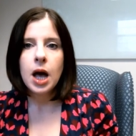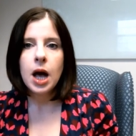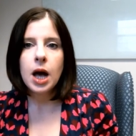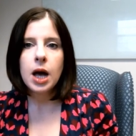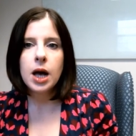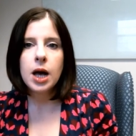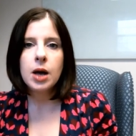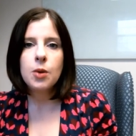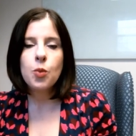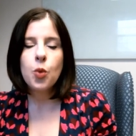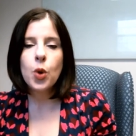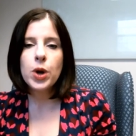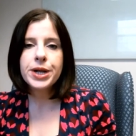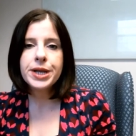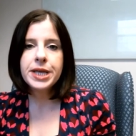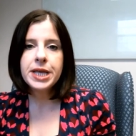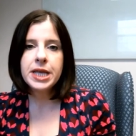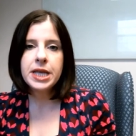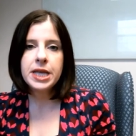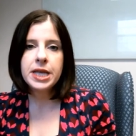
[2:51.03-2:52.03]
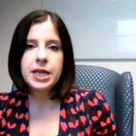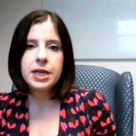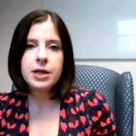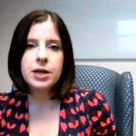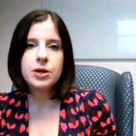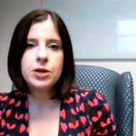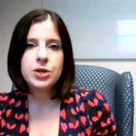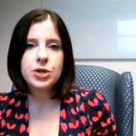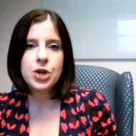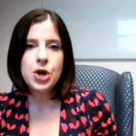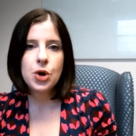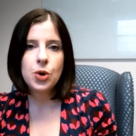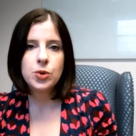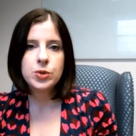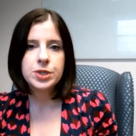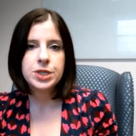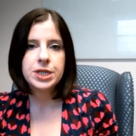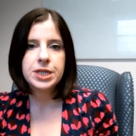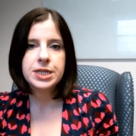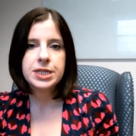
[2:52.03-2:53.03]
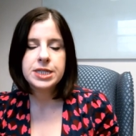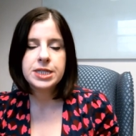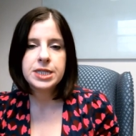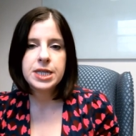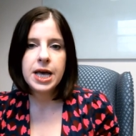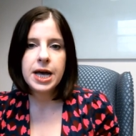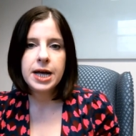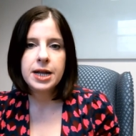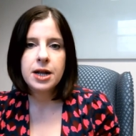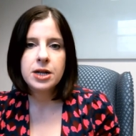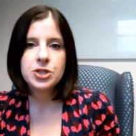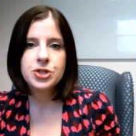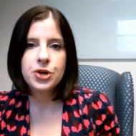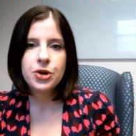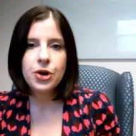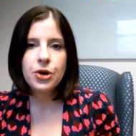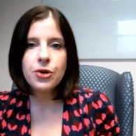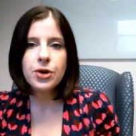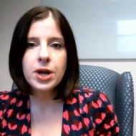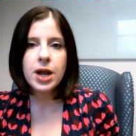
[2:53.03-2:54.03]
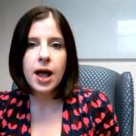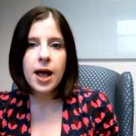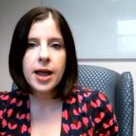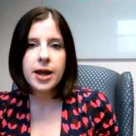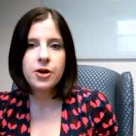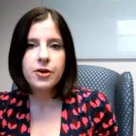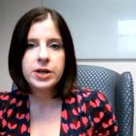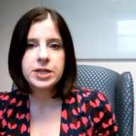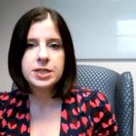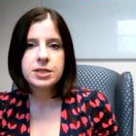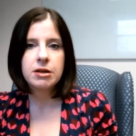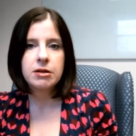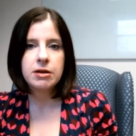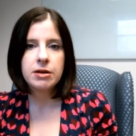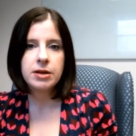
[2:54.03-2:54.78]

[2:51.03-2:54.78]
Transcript: One key note is that under current IRS